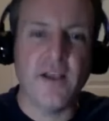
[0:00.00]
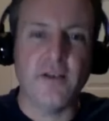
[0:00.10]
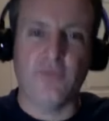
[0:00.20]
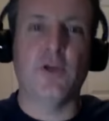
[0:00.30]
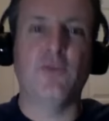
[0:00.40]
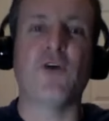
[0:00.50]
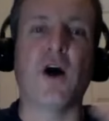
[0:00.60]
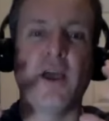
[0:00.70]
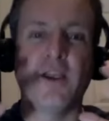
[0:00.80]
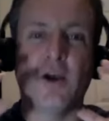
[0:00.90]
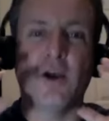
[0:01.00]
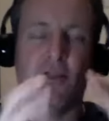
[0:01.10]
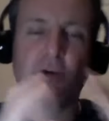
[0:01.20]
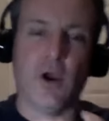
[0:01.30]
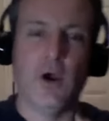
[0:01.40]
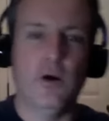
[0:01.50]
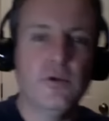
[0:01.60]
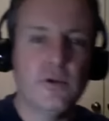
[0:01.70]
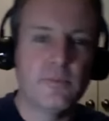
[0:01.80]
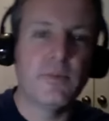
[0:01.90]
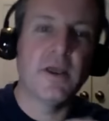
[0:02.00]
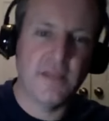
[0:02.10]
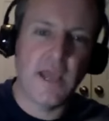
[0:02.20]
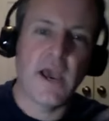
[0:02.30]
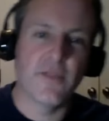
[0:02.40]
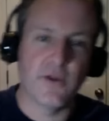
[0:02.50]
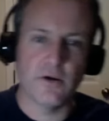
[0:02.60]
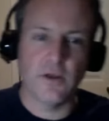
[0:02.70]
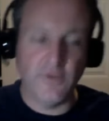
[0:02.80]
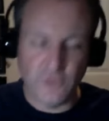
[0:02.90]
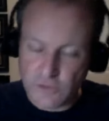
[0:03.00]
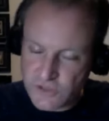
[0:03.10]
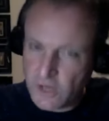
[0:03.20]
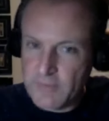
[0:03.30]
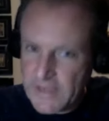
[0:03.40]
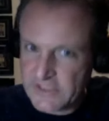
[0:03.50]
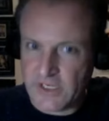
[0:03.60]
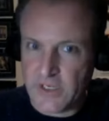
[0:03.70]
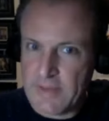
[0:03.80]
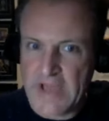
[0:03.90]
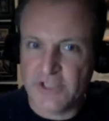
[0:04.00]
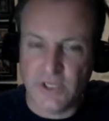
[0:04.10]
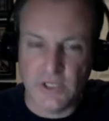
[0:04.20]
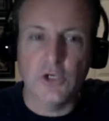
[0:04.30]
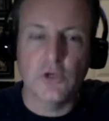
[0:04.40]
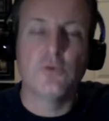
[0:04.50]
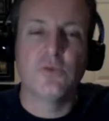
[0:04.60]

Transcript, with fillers: Fine. They're fine on their own, but yeah, they're if you start mixing and matching, you. Well, I